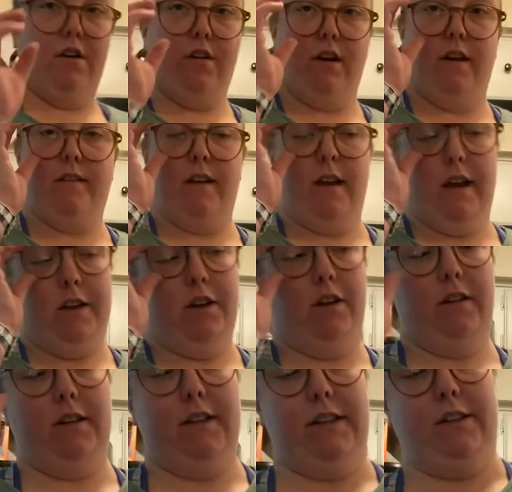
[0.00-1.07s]
you guys, I had to
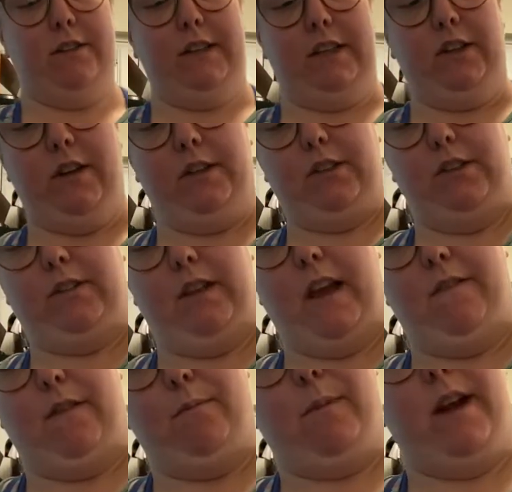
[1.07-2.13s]
literally look just I
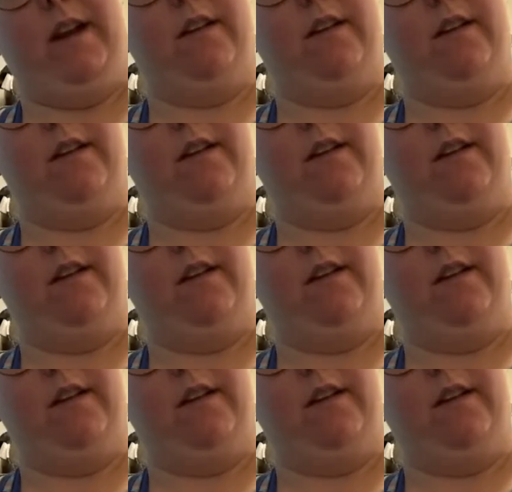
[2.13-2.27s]
haven't made it